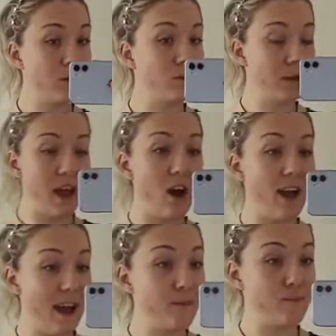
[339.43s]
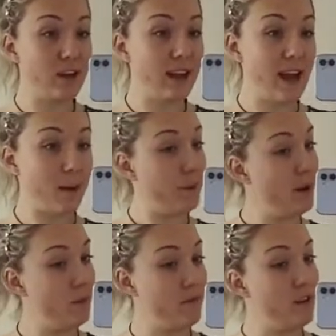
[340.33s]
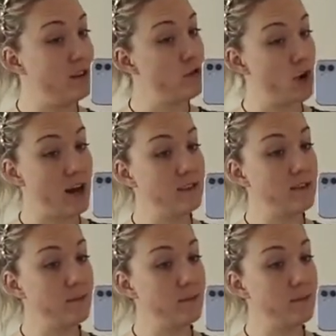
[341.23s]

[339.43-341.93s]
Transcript: So yeah, I am really happy with this dress.